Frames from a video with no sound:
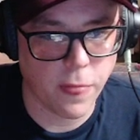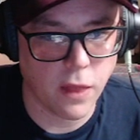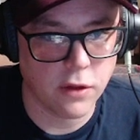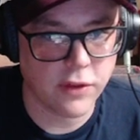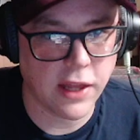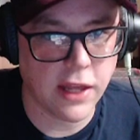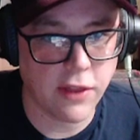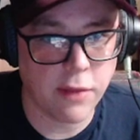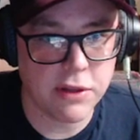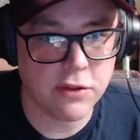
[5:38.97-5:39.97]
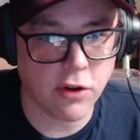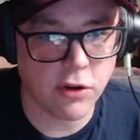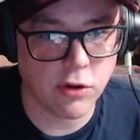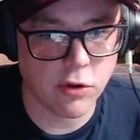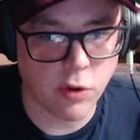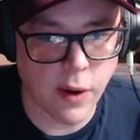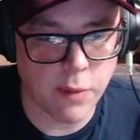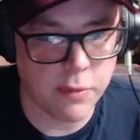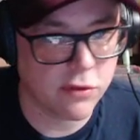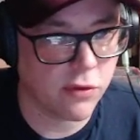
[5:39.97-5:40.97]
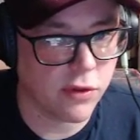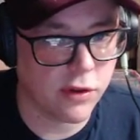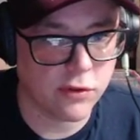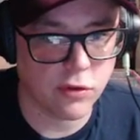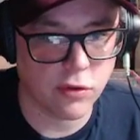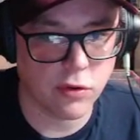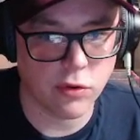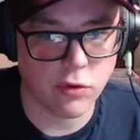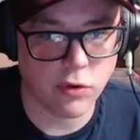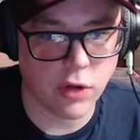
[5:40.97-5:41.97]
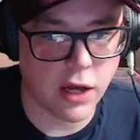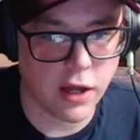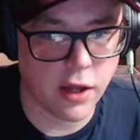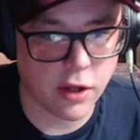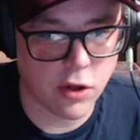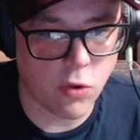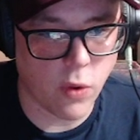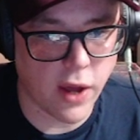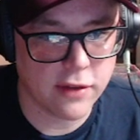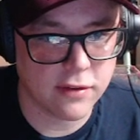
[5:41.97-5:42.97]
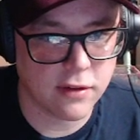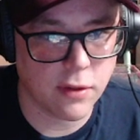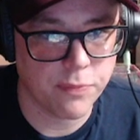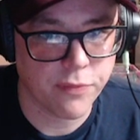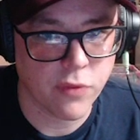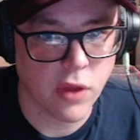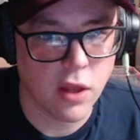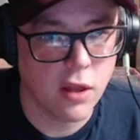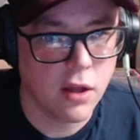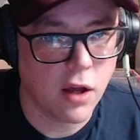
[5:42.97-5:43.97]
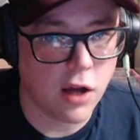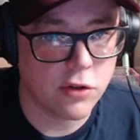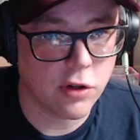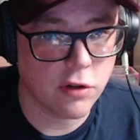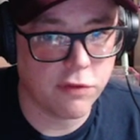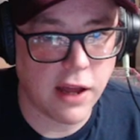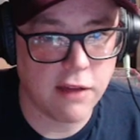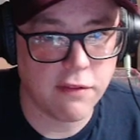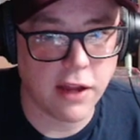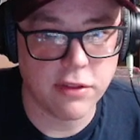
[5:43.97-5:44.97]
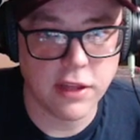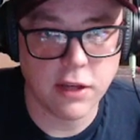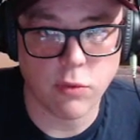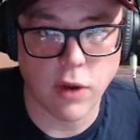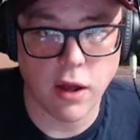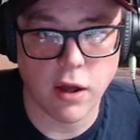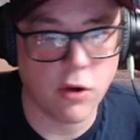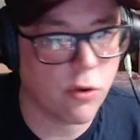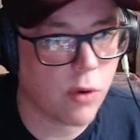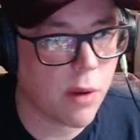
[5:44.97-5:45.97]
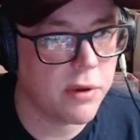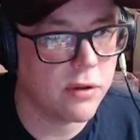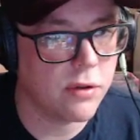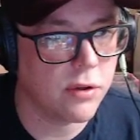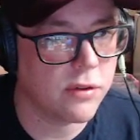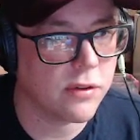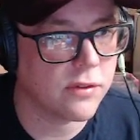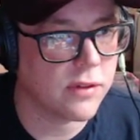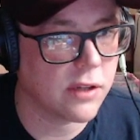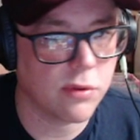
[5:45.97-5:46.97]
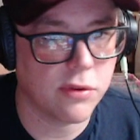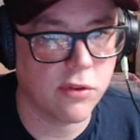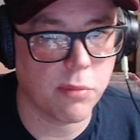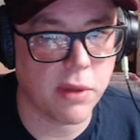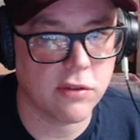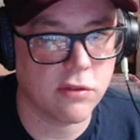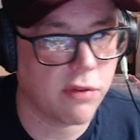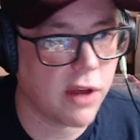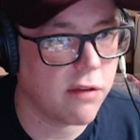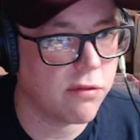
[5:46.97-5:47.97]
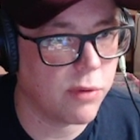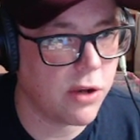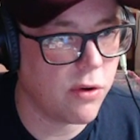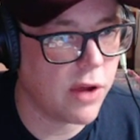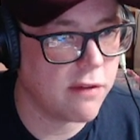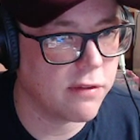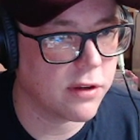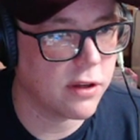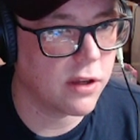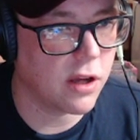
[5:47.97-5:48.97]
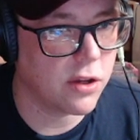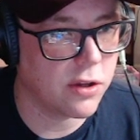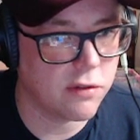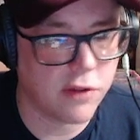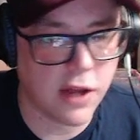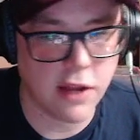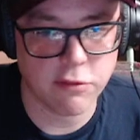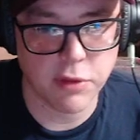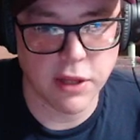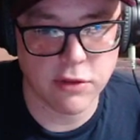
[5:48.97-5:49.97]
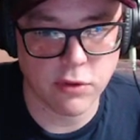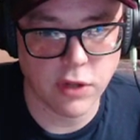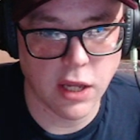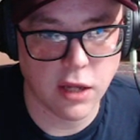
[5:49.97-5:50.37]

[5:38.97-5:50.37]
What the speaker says: So that meets our requirements for this quest. On turn 5, I think oh no, Robin Hood's a 6. What's the best 5? We don't have a good 5, but that's okay.